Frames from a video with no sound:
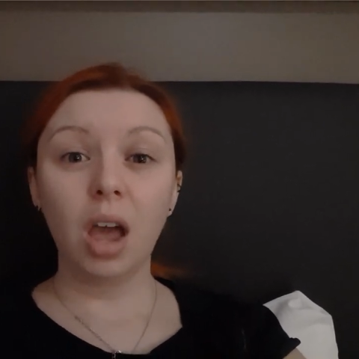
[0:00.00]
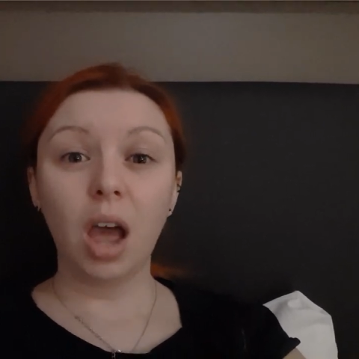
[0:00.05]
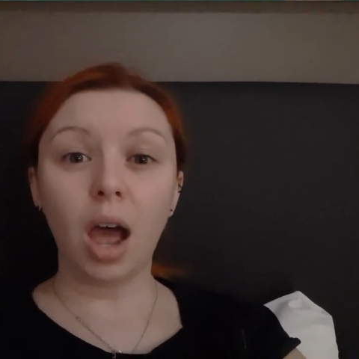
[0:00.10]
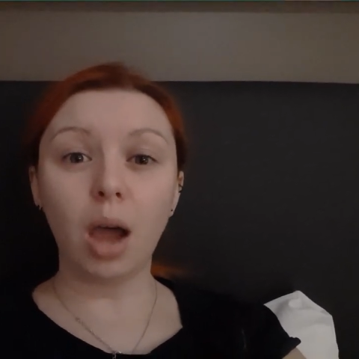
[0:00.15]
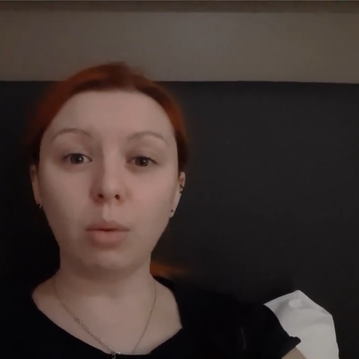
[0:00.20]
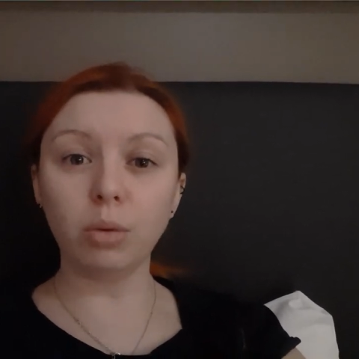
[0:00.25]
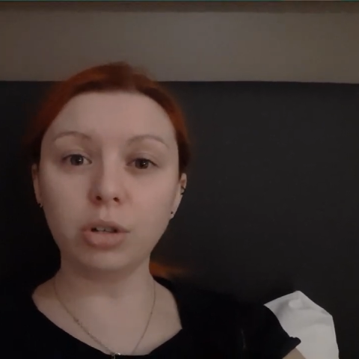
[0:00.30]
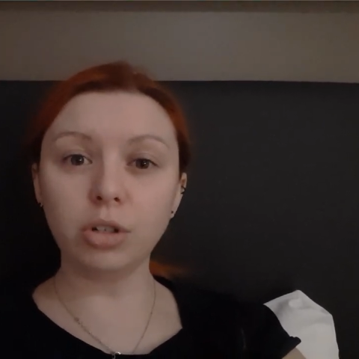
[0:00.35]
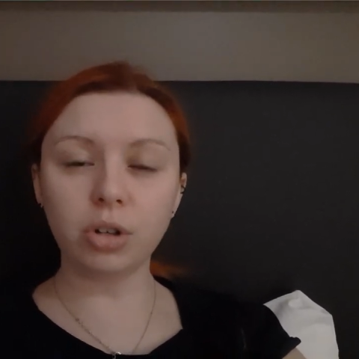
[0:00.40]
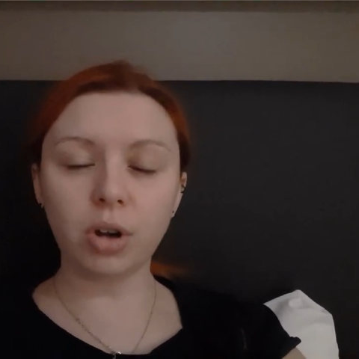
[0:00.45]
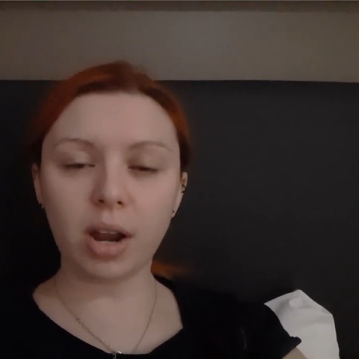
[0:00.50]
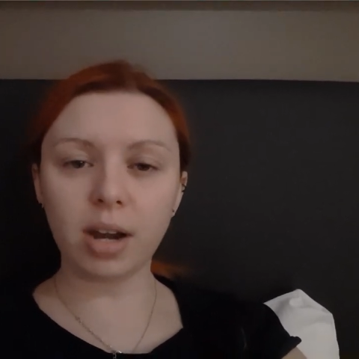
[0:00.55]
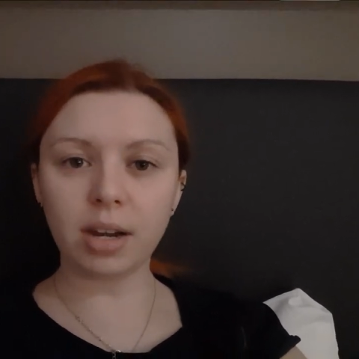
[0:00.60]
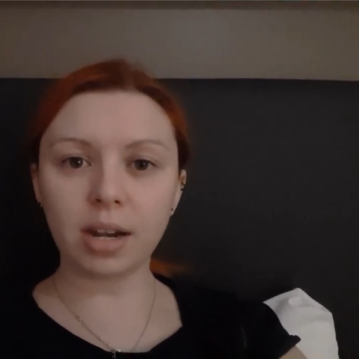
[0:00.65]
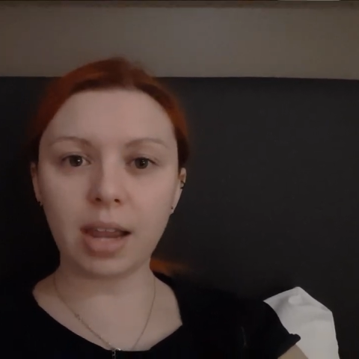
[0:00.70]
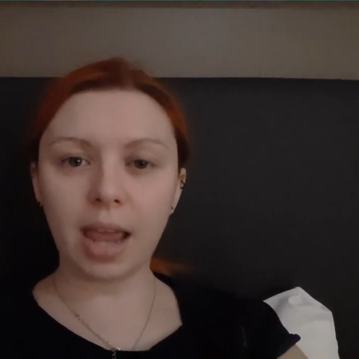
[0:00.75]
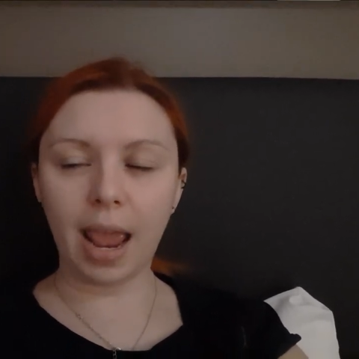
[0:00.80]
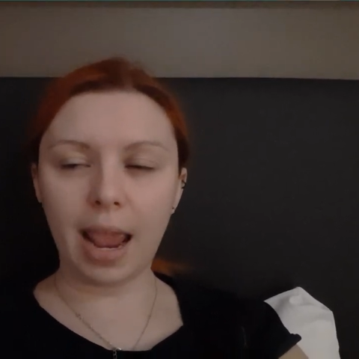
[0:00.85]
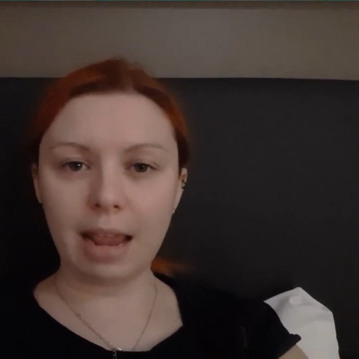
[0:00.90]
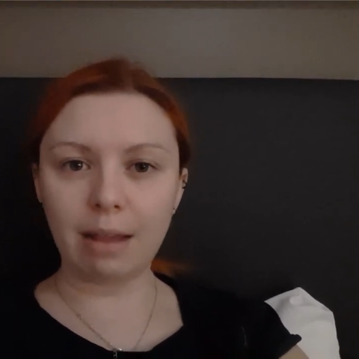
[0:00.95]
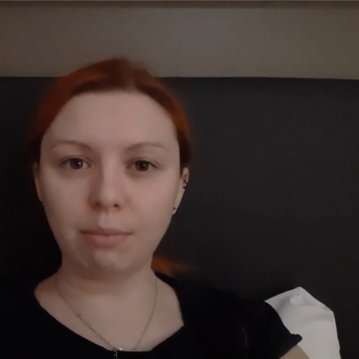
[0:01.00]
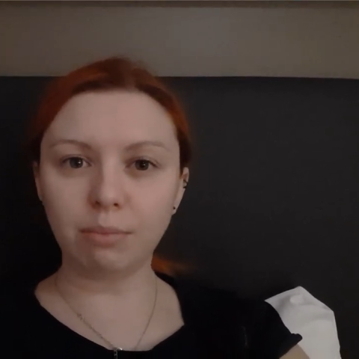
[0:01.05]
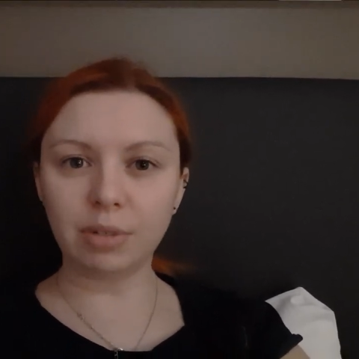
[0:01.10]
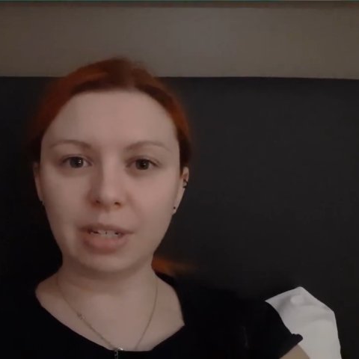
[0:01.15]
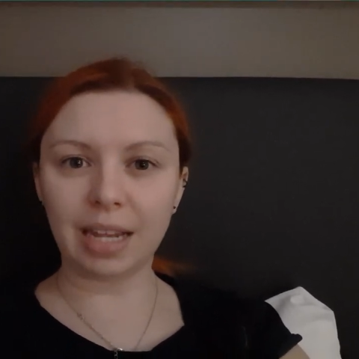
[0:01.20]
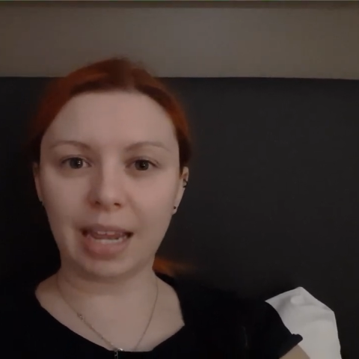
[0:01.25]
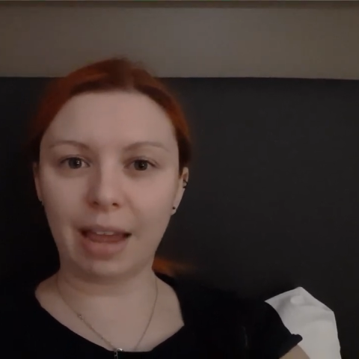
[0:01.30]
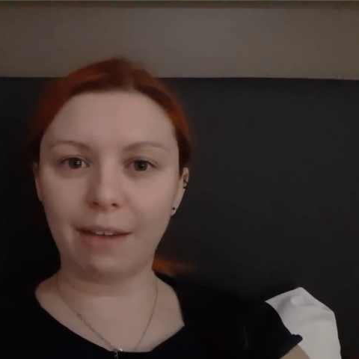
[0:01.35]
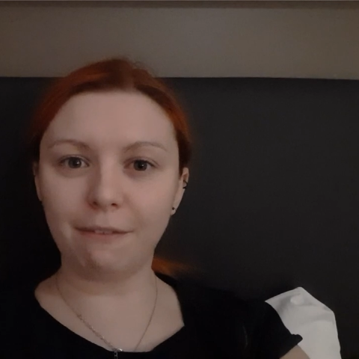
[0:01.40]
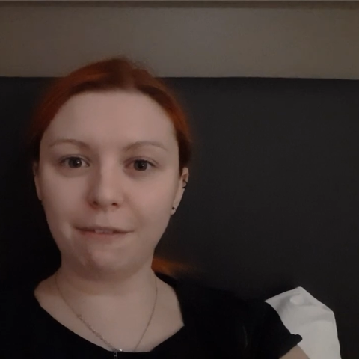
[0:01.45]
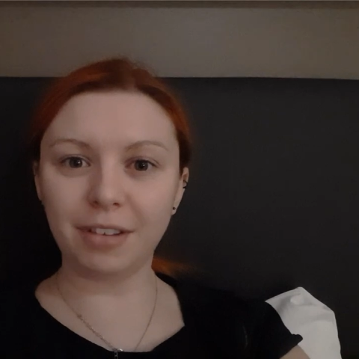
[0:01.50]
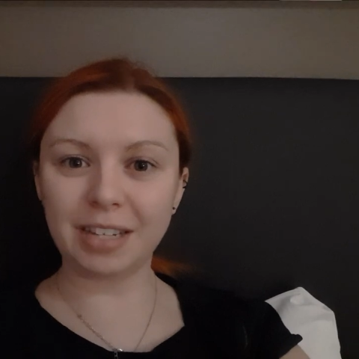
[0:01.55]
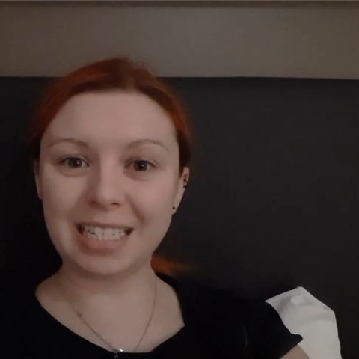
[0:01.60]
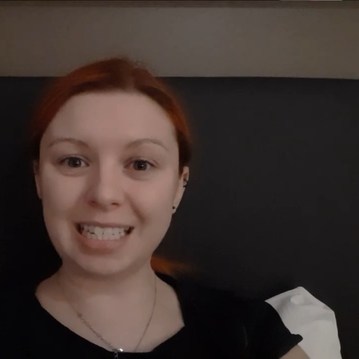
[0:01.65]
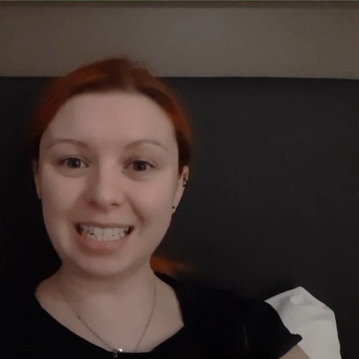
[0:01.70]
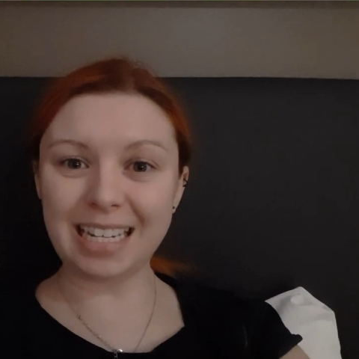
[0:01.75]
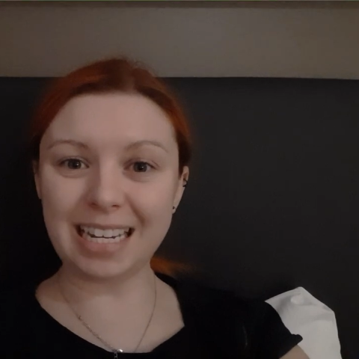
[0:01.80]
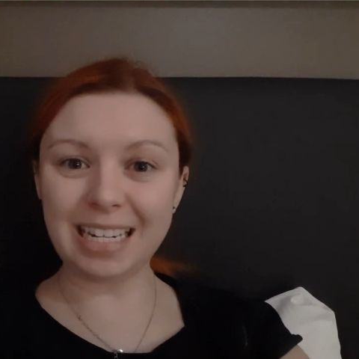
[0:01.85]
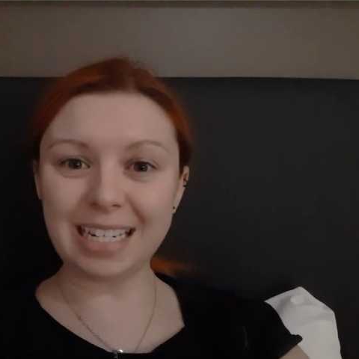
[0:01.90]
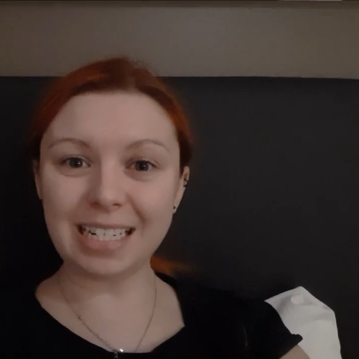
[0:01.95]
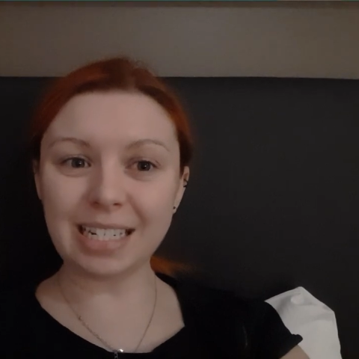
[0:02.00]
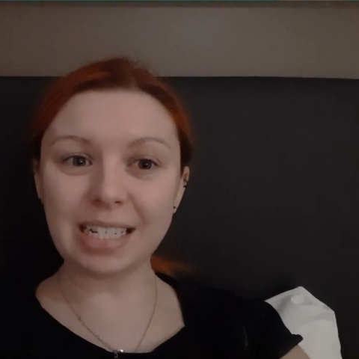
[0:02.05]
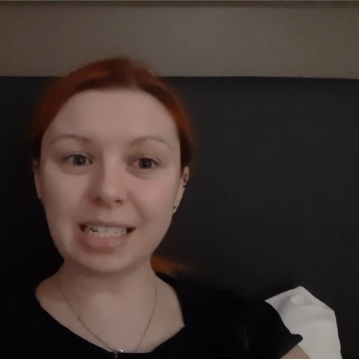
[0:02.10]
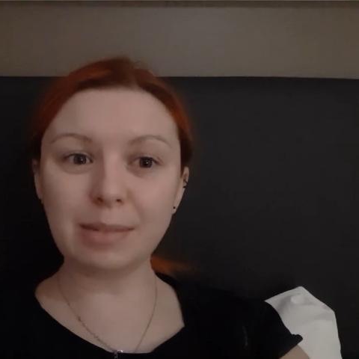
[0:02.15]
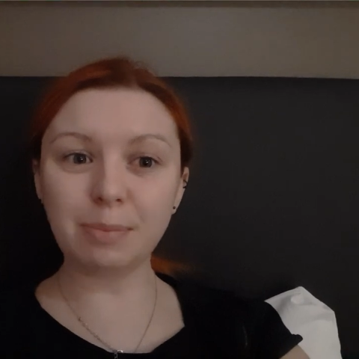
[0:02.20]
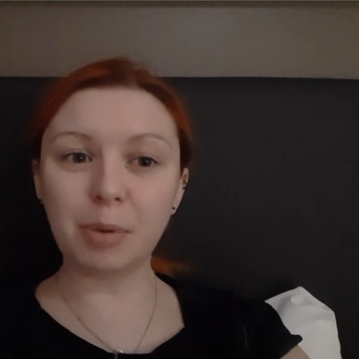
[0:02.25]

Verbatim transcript: I was trying to aim to get for 6,